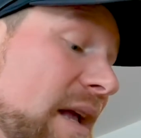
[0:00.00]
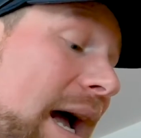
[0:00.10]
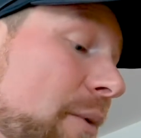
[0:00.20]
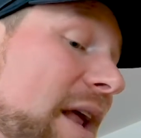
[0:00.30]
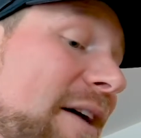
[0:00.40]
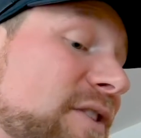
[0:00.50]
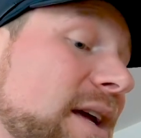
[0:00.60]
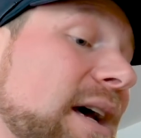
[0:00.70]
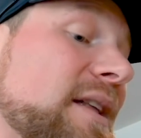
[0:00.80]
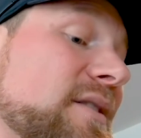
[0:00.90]
I would have to
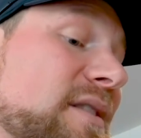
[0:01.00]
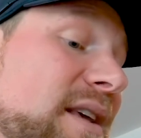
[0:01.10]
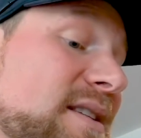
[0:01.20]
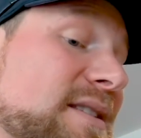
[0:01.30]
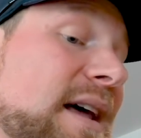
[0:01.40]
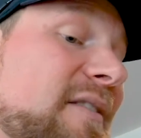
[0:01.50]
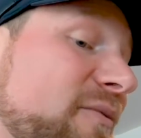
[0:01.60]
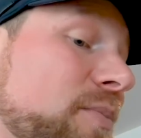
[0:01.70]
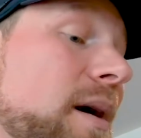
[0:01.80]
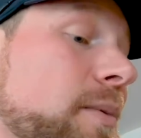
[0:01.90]
cut this
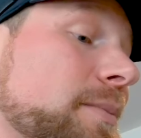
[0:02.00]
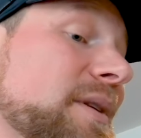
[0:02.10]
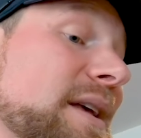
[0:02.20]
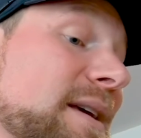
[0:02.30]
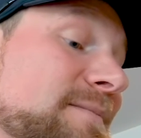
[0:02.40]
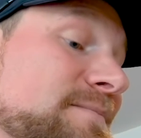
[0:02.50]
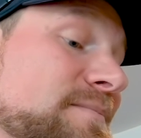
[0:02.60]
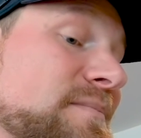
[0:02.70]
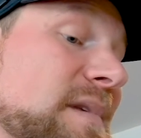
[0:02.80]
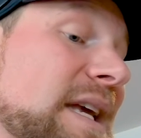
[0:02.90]
stuff probably
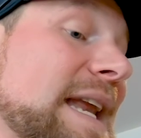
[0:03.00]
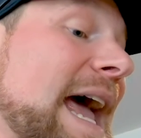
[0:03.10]
in